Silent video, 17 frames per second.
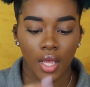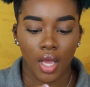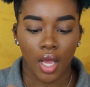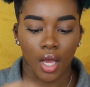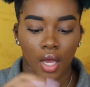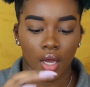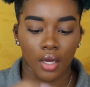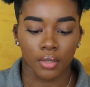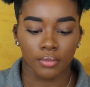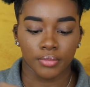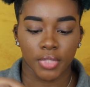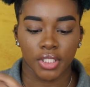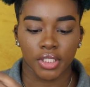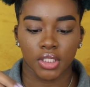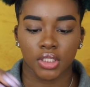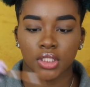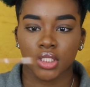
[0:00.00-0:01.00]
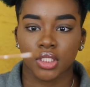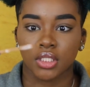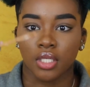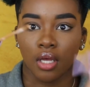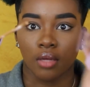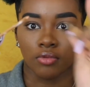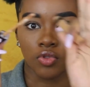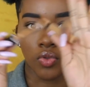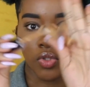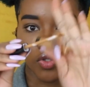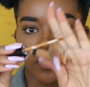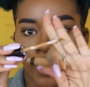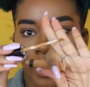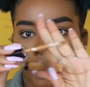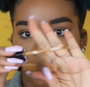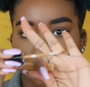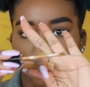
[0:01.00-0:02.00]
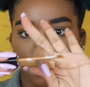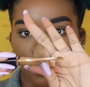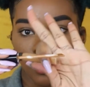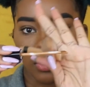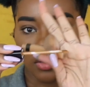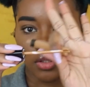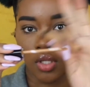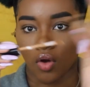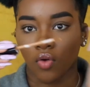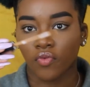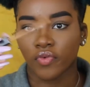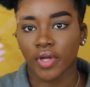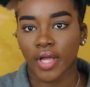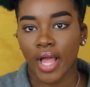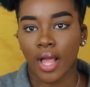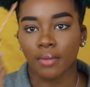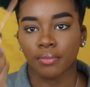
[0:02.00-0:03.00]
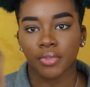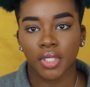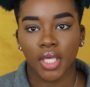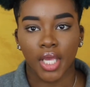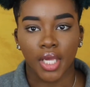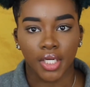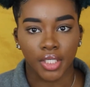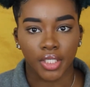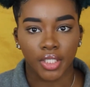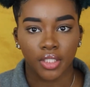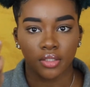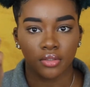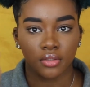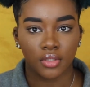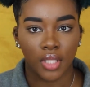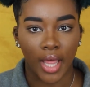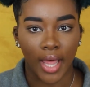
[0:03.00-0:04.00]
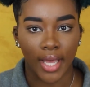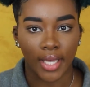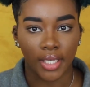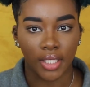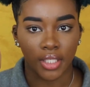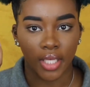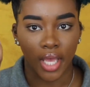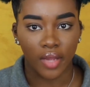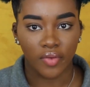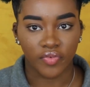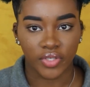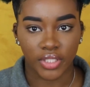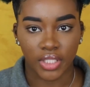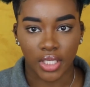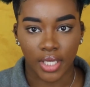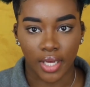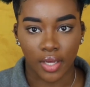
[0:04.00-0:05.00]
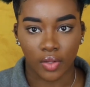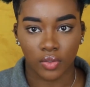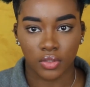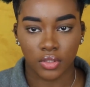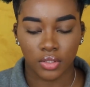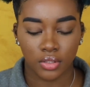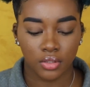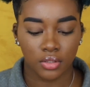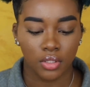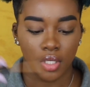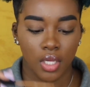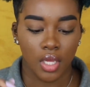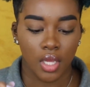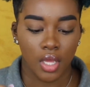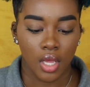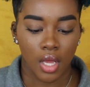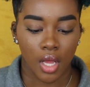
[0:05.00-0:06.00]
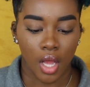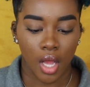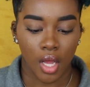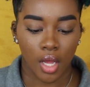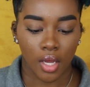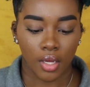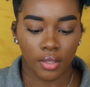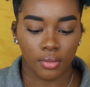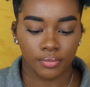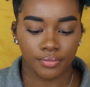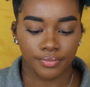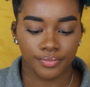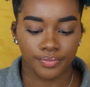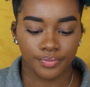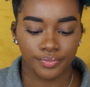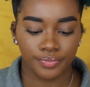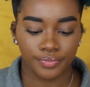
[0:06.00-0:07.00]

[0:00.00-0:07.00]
um, and it just comes with a regular little doe foot applicator like everything else um,